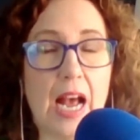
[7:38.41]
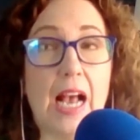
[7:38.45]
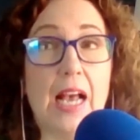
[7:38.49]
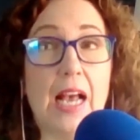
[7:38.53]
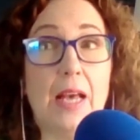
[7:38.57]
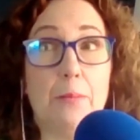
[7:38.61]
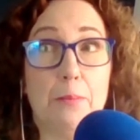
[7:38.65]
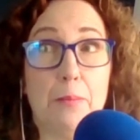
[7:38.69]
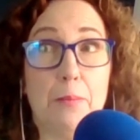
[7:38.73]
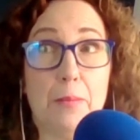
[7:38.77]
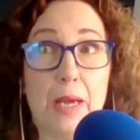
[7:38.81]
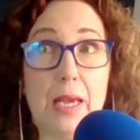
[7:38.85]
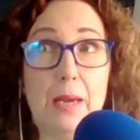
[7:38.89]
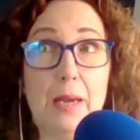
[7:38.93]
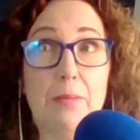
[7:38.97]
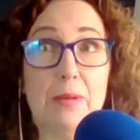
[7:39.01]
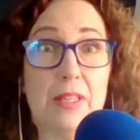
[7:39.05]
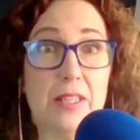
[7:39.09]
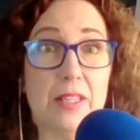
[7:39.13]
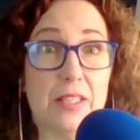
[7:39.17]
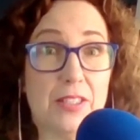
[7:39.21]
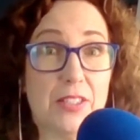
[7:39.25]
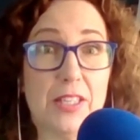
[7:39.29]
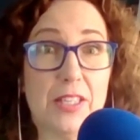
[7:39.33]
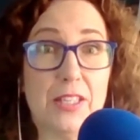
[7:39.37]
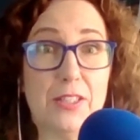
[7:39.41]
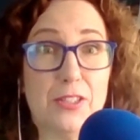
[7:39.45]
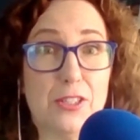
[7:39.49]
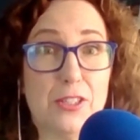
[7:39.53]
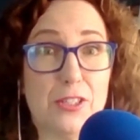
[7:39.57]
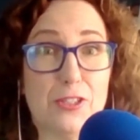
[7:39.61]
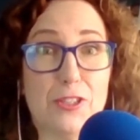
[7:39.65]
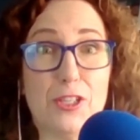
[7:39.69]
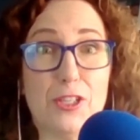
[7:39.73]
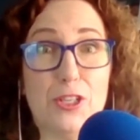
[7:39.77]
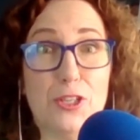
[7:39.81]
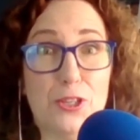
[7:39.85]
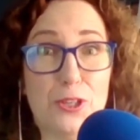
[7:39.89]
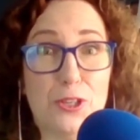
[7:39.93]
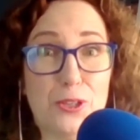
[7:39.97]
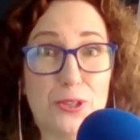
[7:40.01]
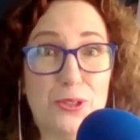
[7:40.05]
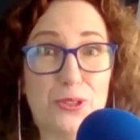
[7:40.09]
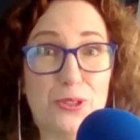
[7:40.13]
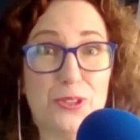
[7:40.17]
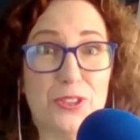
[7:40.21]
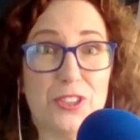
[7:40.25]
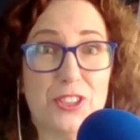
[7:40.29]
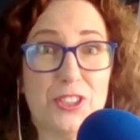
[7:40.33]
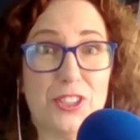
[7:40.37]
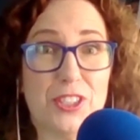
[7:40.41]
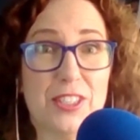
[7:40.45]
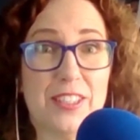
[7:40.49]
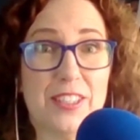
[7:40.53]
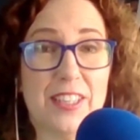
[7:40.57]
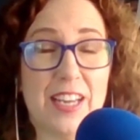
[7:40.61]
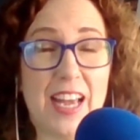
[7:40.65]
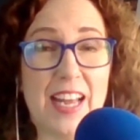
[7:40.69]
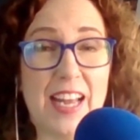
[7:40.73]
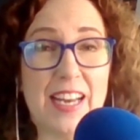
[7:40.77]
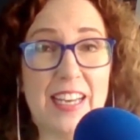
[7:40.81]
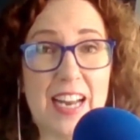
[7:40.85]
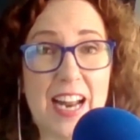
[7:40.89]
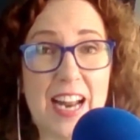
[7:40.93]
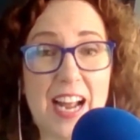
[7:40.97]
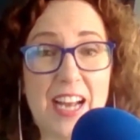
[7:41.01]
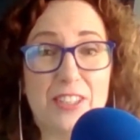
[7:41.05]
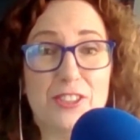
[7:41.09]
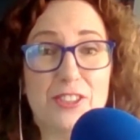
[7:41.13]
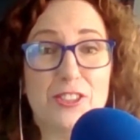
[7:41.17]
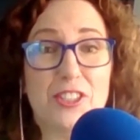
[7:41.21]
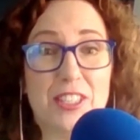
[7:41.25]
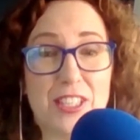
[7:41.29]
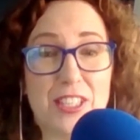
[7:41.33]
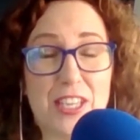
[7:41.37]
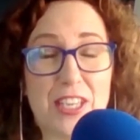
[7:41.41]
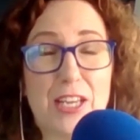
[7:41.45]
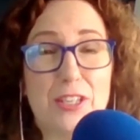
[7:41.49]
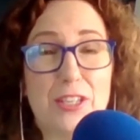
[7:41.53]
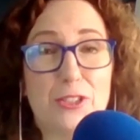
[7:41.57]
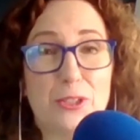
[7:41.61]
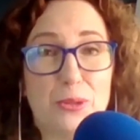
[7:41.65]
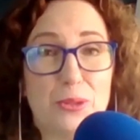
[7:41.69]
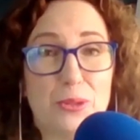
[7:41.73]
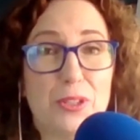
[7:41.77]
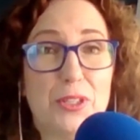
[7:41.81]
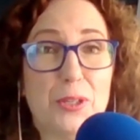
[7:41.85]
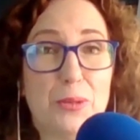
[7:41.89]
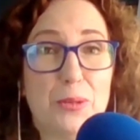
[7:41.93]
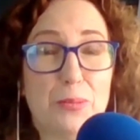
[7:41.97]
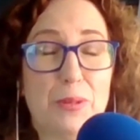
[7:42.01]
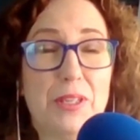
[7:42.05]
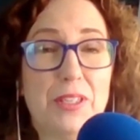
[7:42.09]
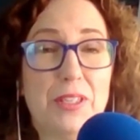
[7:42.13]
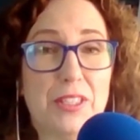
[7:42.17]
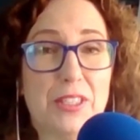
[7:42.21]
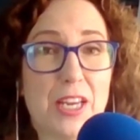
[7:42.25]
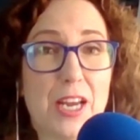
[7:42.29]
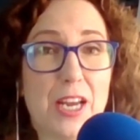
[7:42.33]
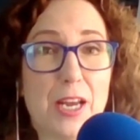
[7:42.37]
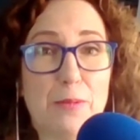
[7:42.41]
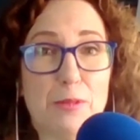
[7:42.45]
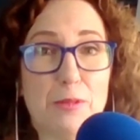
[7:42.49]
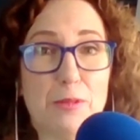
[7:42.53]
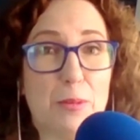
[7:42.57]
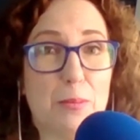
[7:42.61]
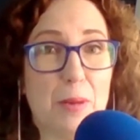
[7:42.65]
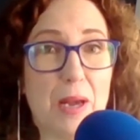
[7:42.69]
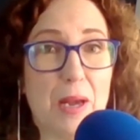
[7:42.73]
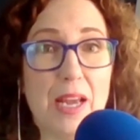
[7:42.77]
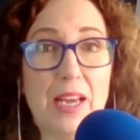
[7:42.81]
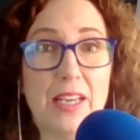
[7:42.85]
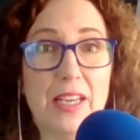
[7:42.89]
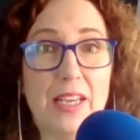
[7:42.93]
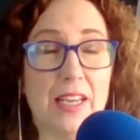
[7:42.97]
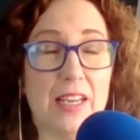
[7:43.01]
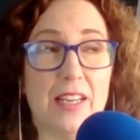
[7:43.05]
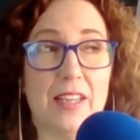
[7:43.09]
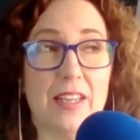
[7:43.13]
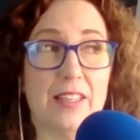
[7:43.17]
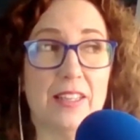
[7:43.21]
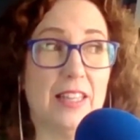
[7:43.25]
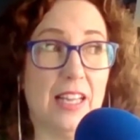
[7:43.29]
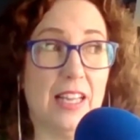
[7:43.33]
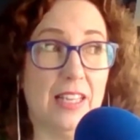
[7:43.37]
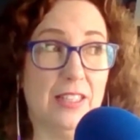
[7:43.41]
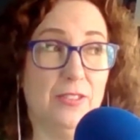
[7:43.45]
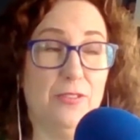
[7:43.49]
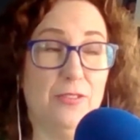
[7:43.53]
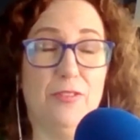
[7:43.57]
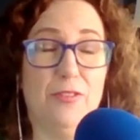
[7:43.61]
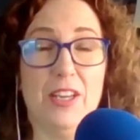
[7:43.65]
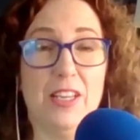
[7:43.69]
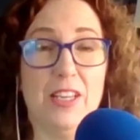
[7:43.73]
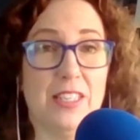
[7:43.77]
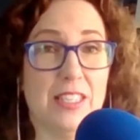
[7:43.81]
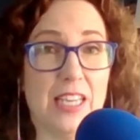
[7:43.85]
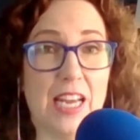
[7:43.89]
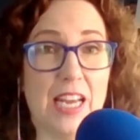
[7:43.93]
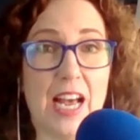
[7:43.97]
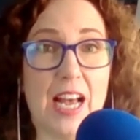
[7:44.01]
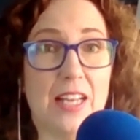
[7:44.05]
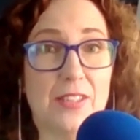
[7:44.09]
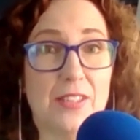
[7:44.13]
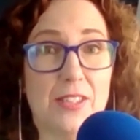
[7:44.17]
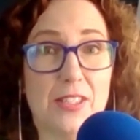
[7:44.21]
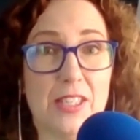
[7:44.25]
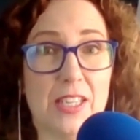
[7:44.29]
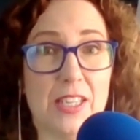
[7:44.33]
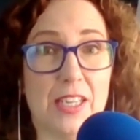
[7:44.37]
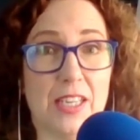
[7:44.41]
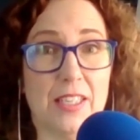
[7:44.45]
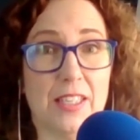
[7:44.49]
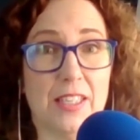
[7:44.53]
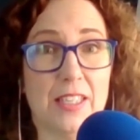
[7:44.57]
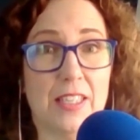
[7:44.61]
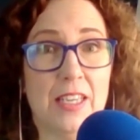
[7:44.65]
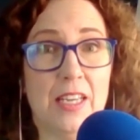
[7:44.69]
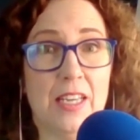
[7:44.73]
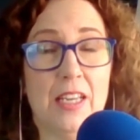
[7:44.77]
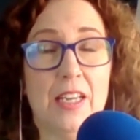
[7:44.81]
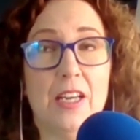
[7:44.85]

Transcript: And maybe this list is huge and it actually takes you a little bit of time to make it. That's fantastic.